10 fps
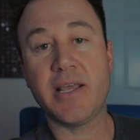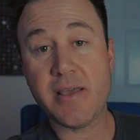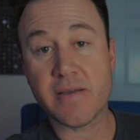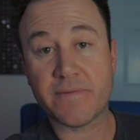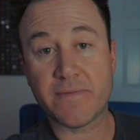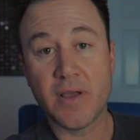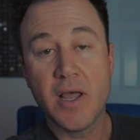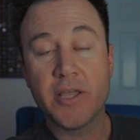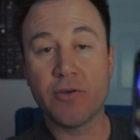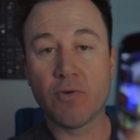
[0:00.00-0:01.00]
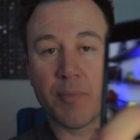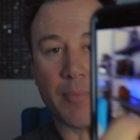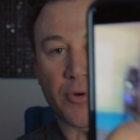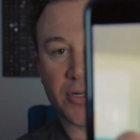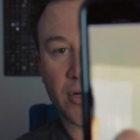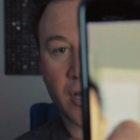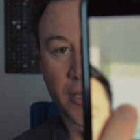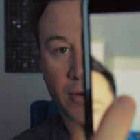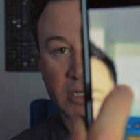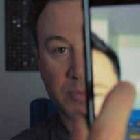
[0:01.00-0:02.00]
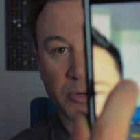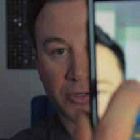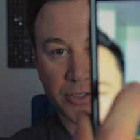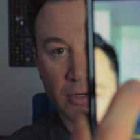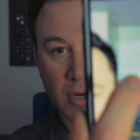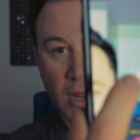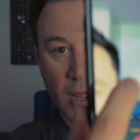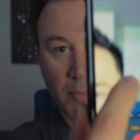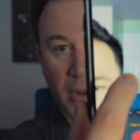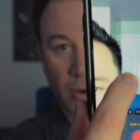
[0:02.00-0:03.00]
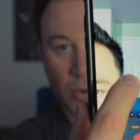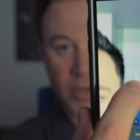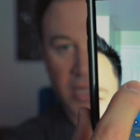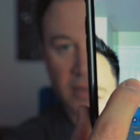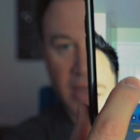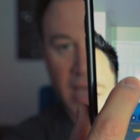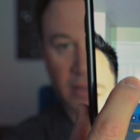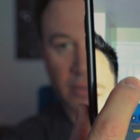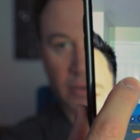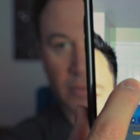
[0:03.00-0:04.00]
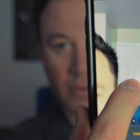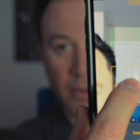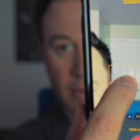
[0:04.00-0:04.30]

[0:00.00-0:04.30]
if you remember to lock your exposure by holding that little